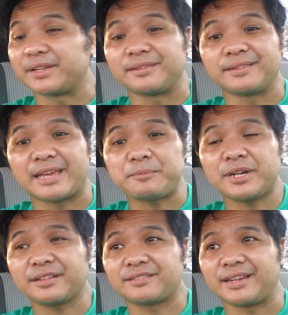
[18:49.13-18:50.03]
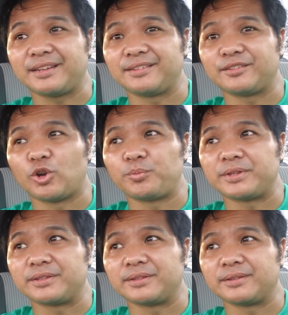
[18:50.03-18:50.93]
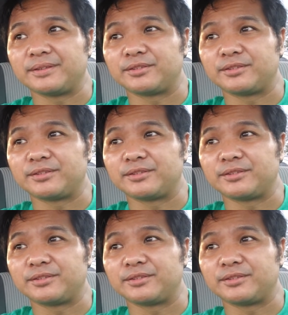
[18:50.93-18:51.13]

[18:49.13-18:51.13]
but Epcot stays open